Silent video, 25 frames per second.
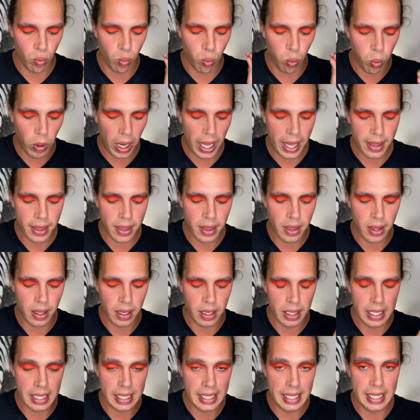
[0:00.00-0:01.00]
with
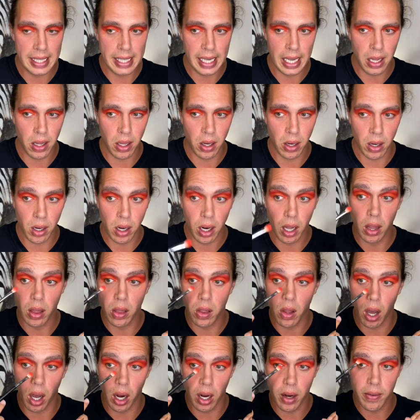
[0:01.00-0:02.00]
concealer, a
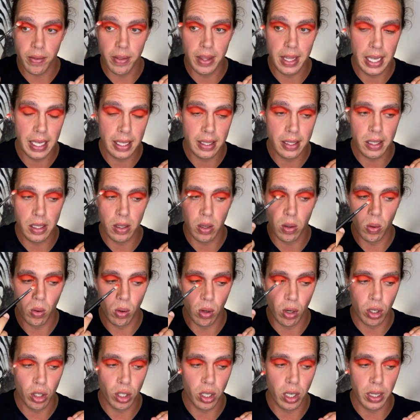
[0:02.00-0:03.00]
lot of this
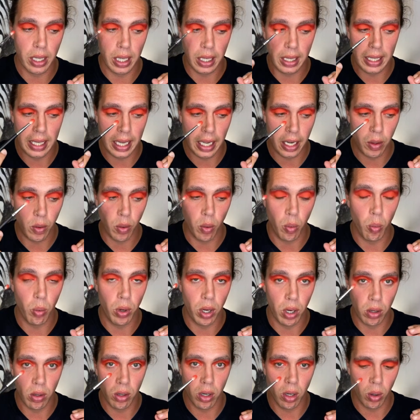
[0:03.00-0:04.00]
orange on the lid
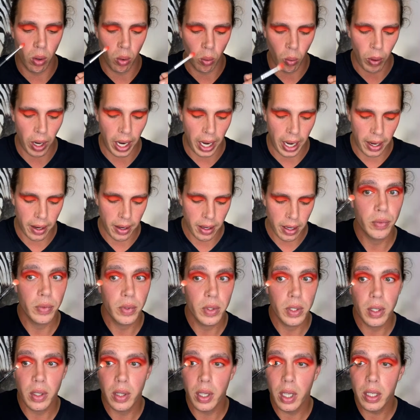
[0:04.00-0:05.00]
will go away.
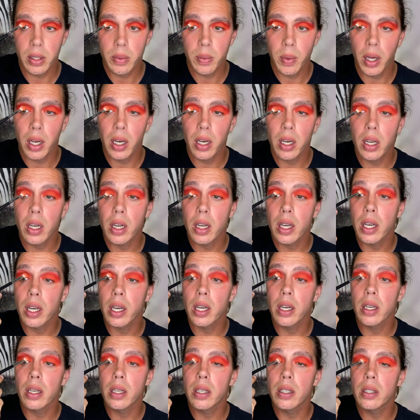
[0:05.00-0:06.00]
So this one
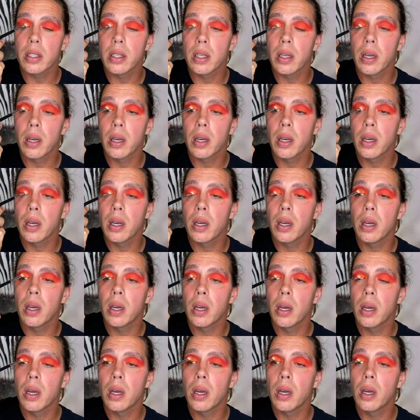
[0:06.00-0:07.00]
is
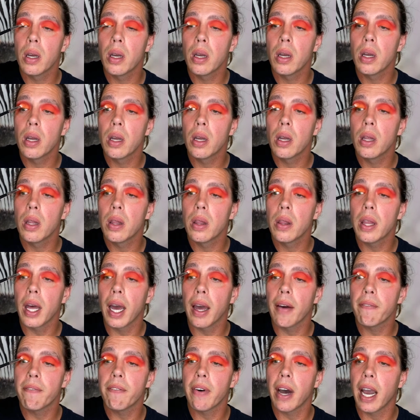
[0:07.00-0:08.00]

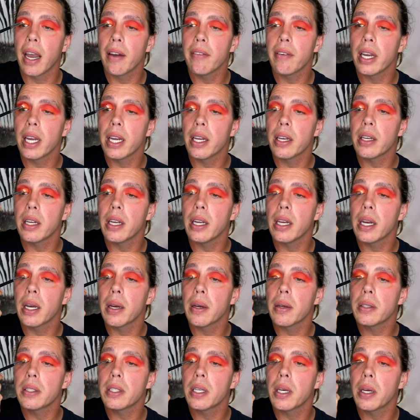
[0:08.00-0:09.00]
that 518 I
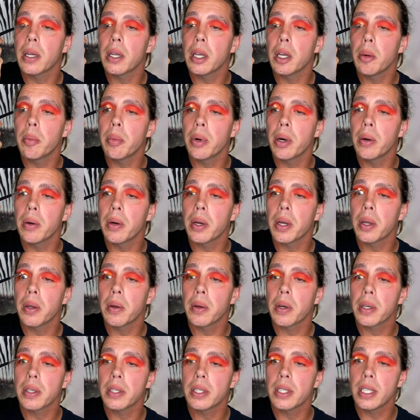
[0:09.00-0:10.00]
was telling you about, and you
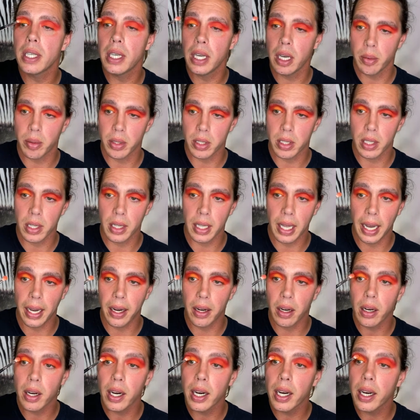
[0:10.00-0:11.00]
can see how much
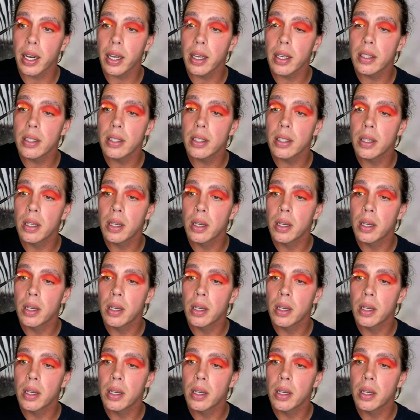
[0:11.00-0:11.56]
lighter it is